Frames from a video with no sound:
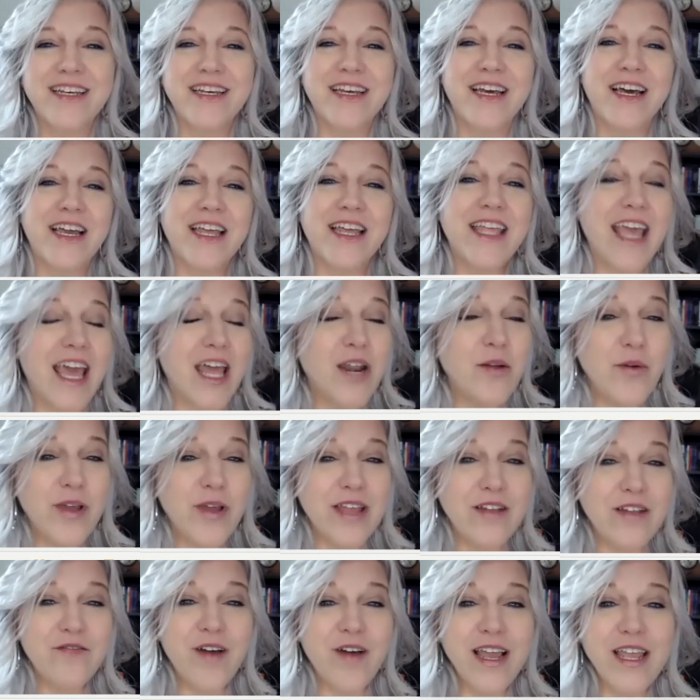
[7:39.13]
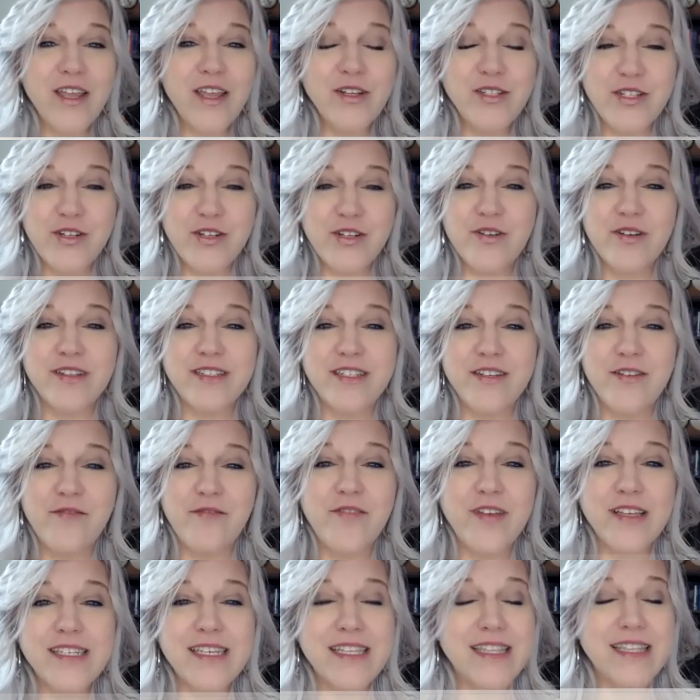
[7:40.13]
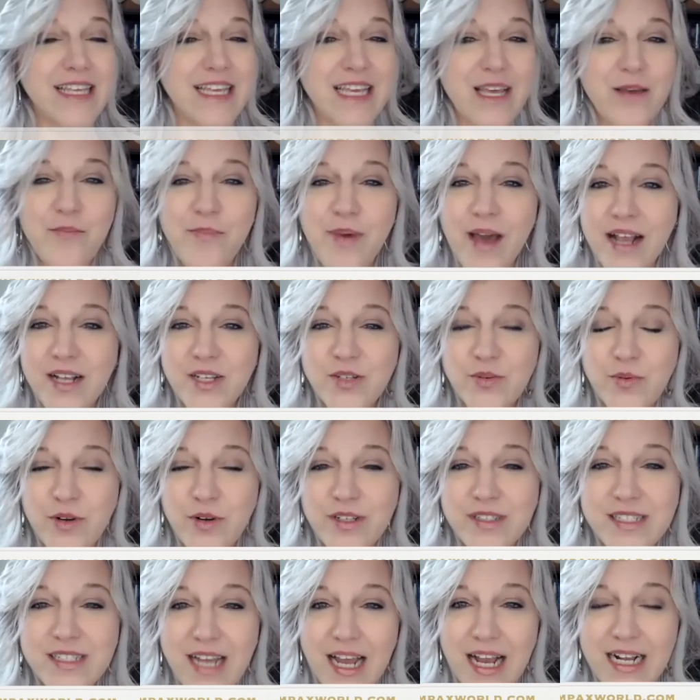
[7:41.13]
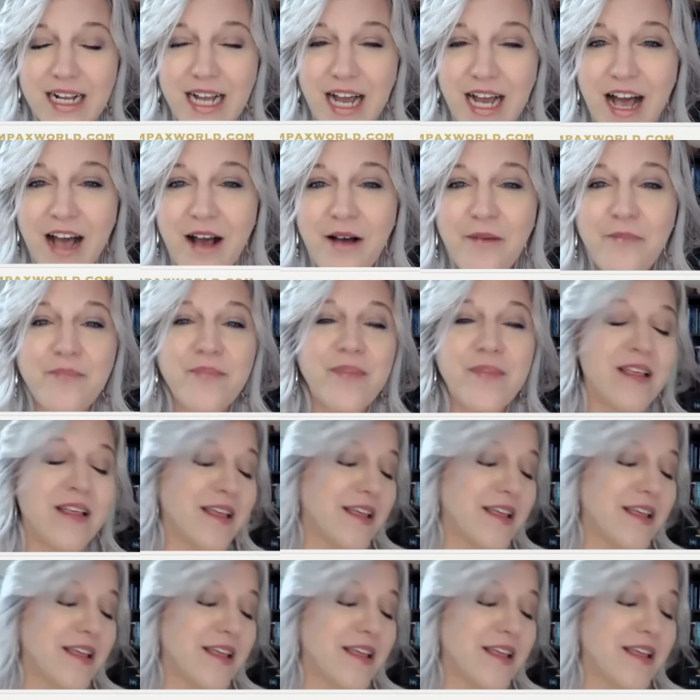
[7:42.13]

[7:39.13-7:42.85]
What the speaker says: Again, we invite you to visit theimpactsworld.com.